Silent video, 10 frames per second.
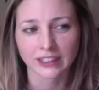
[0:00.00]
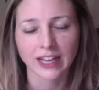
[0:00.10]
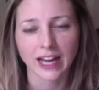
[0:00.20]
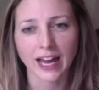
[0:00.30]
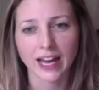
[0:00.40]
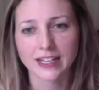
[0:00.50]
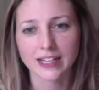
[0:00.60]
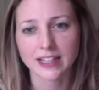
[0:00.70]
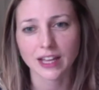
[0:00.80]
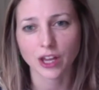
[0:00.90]

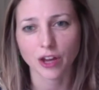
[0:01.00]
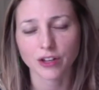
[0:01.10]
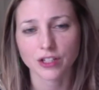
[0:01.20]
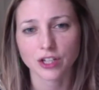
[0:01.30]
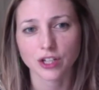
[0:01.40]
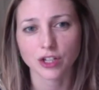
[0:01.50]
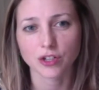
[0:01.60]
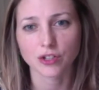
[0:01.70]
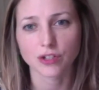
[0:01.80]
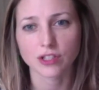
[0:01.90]
and they're going to
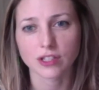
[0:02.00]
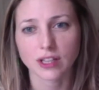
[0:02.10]
use.